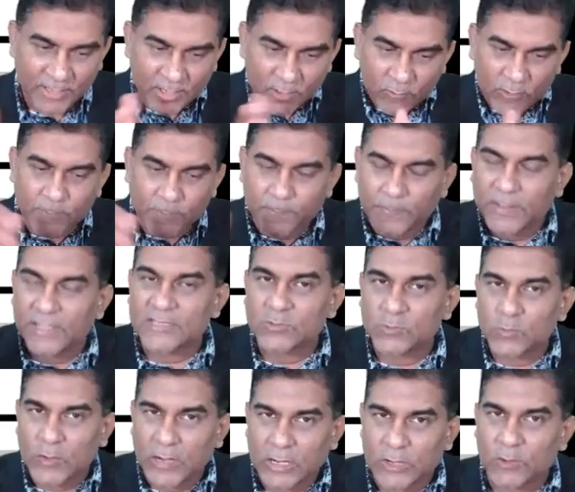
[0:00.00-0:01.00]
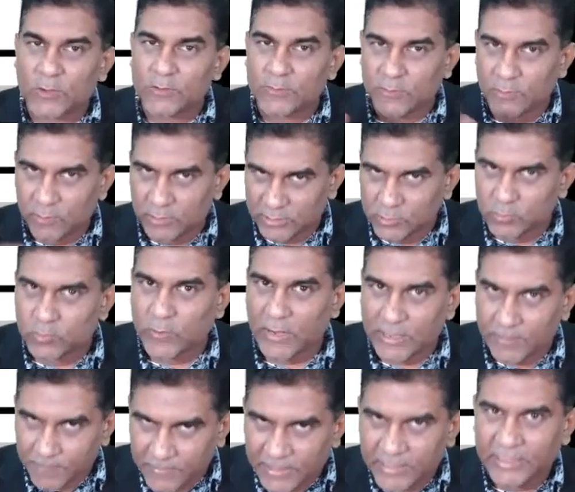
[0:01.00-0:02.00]
1 plus 1 is
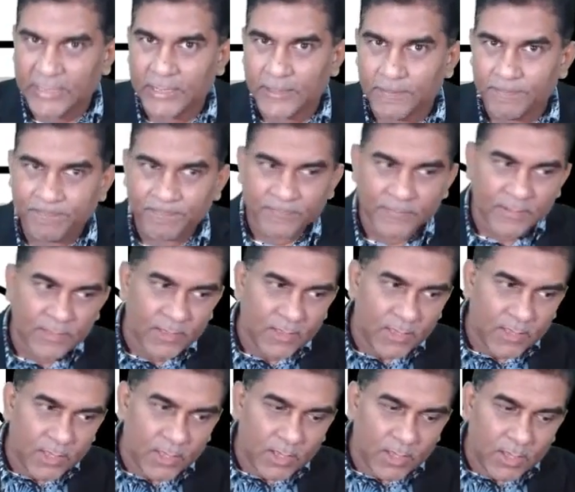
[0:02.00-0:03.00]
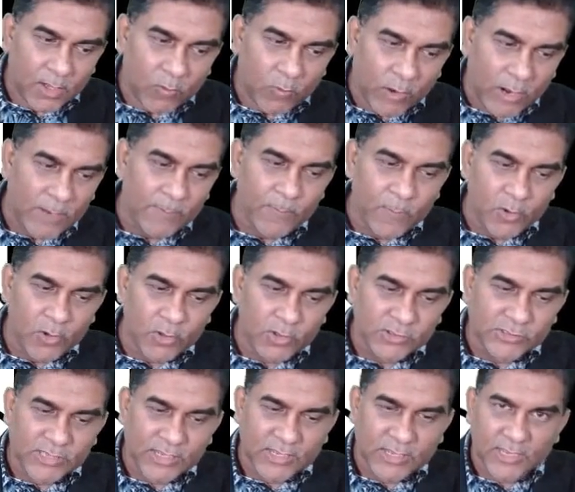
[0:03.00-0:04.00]
1. Meaning, one
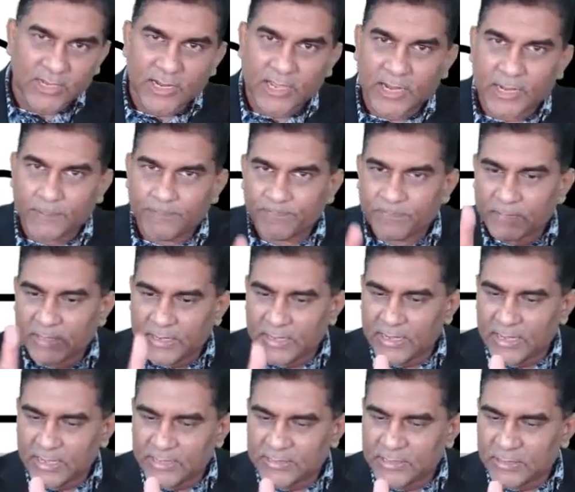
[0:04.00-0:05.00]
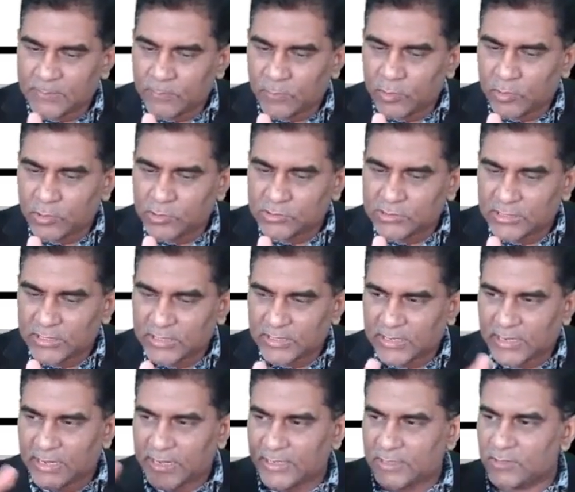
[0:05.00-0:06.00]
monosaccharide, another
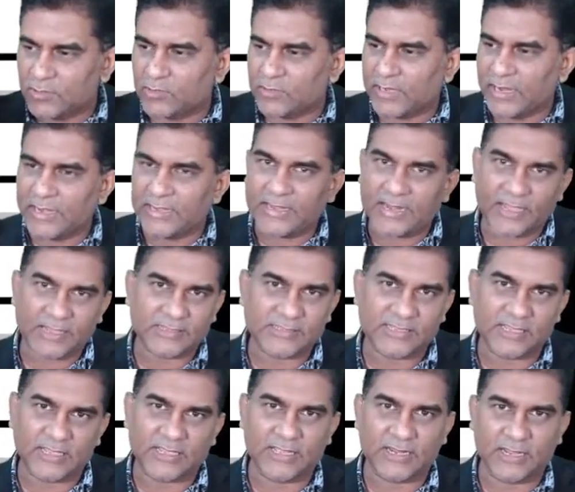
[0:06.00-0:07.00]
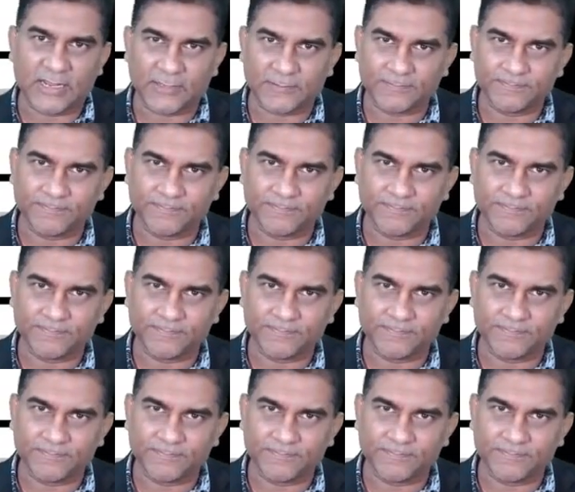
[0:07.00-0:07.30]
monosaccharide, you get disaccharide.